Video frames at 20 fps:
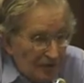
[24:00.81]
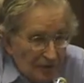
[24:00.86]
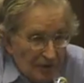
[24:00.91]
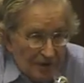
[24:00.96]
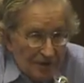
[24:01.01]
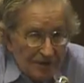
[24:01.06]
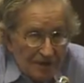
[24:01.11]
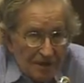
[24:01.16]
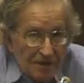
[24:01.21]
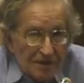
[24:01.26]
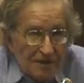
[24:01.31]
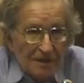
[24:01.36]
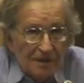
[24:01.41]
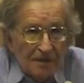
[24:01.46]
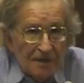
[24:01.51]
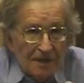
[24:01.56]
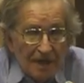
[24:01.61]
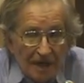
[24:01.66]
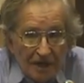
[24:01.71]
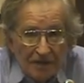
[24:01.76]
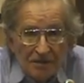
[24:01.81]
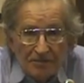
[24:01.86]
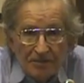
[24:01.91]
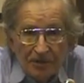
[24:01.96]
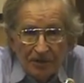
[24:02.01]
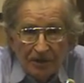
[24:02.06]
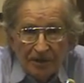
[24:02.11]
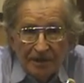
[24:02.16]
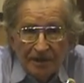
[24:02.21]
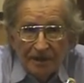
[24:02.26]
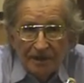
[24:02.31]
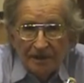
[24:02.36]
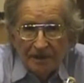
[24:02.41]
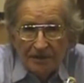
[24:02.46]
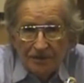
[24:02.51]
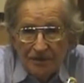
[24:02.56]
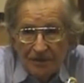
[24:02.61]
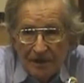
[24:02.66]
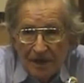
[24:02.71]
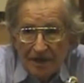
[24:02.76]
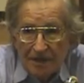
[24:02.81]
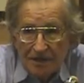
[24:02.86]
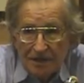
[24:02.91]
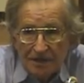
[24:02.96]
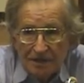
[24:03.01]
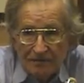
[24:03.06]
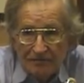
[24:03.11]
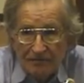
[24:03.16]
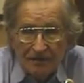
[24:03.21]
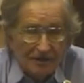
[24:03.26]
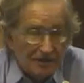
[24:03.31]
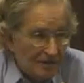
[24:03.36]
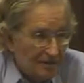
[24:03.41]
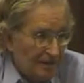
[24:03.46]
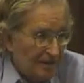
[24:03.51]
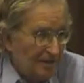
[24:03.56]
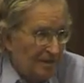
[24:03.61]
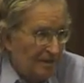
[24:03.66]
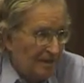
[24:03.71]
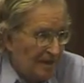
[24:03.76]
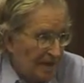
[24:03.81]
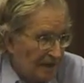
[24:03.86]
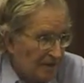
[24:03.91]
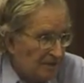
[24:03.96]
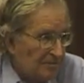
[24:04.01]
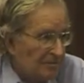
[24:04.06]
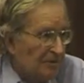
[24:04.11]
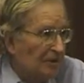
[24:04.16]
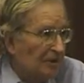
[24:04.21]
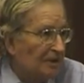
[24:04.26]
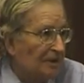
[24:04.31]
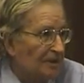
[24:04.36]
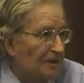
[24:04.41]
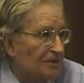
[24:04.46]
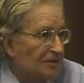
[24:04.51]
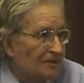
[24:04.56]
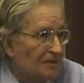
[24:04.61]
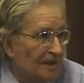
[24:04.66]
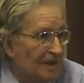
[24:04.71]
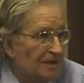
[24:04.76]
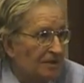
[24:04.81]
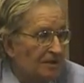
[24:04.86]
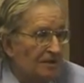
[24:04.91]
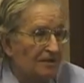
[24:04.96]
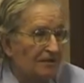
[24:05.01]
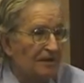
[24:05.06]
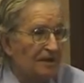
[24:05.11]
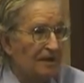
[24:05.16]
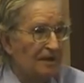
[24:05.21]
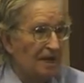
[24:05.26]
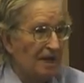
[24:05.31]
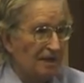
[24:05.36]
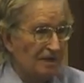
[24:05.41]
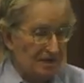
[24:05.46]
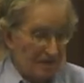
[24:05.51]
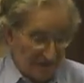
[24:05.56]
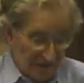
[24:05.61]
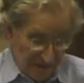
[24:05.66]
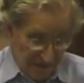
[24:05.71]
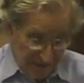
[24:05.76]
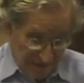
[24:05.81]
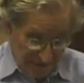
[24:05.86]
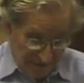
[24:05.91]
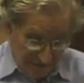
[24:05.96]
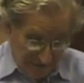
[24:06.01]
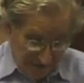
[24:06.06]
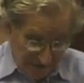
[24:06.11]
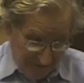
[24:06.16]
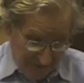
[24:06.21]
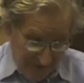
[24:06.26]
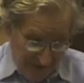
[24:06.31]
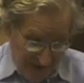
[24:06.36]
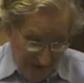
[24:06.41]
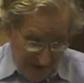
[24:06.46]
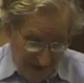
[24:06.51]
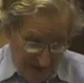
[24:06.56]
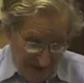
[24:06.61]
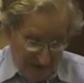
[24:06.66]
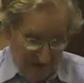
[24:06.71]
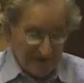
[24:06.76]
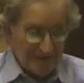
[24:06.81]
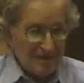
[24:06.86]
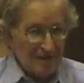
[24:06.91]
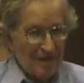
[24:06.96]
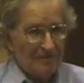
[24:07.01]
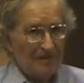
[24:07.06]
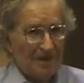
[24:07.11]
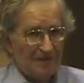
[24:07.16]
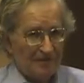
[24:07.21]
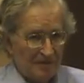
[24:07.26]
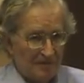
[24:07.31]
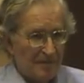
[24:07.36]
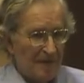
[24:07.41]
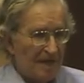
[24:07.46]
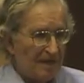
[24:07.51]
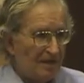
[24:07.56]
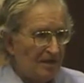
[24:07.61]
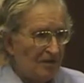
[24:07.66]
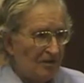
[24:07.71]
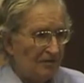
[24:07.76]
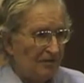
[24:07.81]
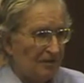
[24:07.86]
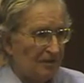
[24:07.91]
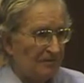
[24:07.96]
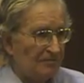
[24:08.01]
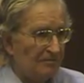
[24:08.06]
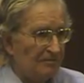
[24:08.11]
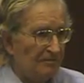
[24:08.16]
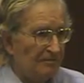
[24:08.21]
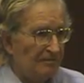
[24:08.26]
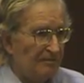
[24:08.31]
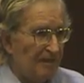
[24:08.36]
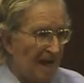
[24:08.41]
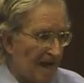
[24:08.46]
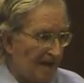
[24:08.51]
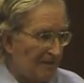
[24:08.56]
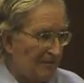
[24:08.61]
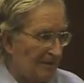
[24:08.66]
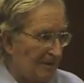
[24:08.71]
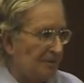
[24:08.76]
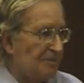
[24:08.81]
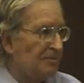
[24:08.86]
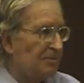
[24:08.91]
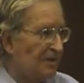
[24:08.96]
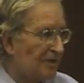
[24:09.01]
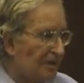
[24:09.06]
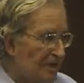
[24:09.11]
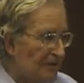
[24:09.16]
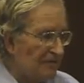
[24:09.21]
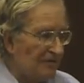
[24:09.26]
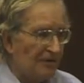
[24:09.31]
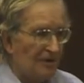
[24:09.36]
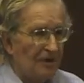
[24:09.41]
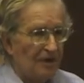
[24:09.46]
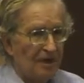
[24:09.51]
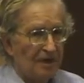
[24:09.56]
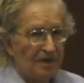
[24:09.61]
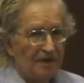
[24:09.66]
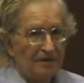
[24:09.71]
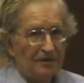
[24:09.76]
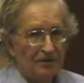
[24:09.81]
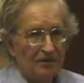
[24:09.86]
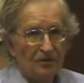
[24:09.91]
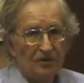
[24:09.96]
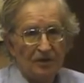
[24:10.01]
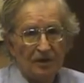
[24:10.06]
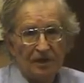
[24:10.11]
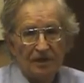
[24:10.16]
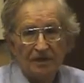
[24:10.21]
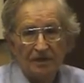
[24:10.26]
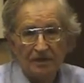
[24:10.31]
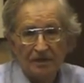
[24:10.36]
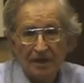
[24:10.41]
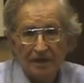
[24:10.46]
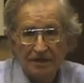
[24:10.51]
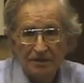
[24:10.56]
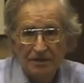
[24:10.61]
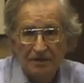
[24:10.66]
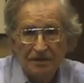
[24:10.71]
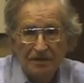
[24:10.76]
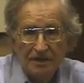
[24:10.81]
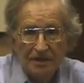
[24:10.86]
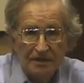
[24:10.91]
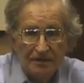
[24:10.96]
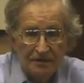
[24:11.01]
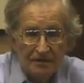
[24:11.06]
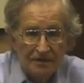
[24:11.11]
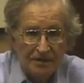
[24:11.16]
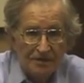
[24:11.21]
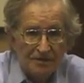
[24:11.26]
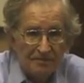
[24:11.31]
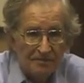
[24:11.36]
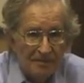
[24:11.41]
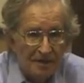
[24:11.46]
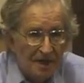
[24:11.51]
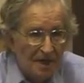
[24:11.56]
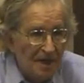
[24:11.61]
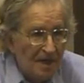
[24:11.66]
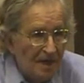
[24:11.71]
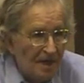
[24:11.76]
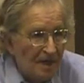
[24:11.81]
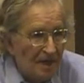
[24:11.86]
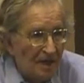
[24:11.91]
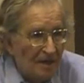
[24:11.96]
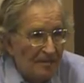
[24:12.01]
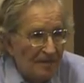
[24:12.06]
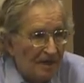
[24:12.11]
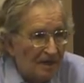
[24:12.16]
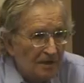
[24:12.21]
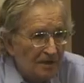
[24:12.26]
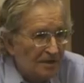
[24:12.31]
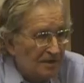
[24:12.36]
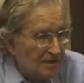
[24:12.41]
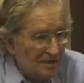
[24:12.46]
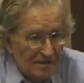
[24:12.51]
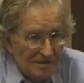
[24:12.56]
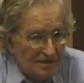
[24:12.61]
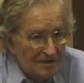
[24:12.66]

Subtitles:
illustration, virtually textbook illustration of international terrorism. This time we have to bend over backwards pretty far to call it international terrorism because it's hard to